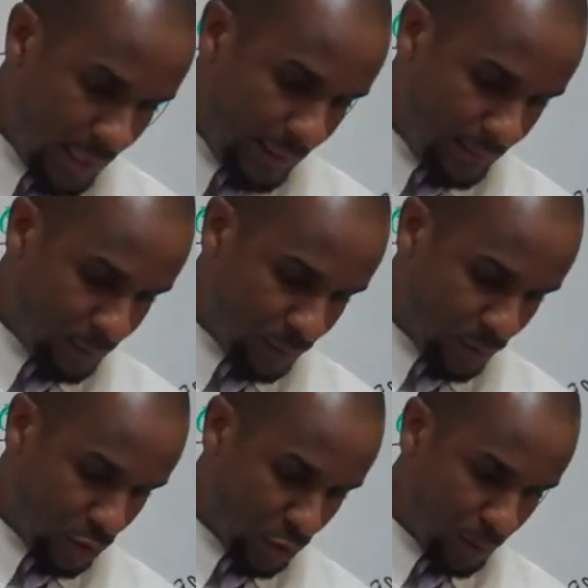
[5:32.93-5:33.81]
Um,
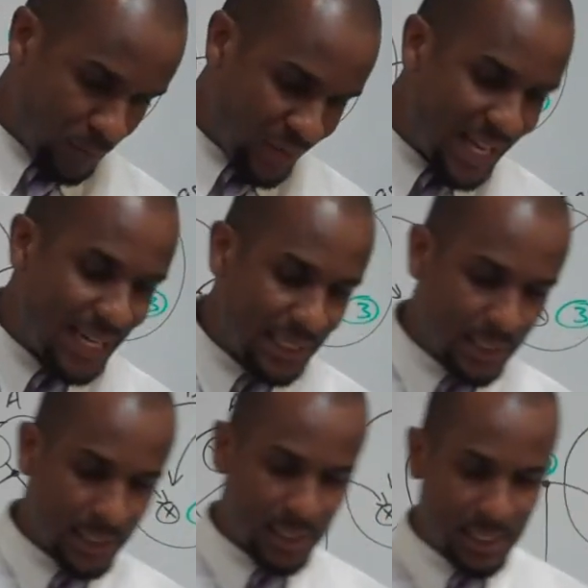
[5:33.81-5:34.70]
so that
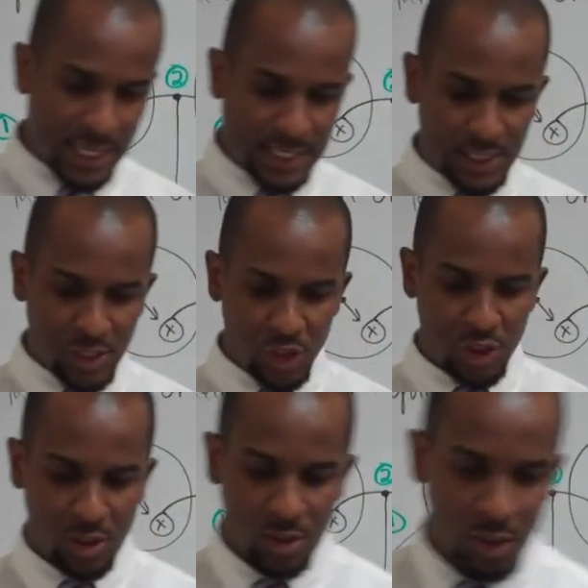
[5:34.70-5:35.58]
that
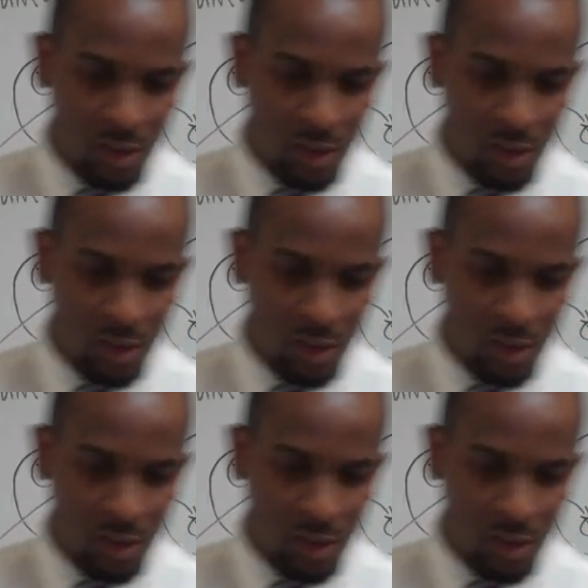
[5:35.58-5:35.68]
condition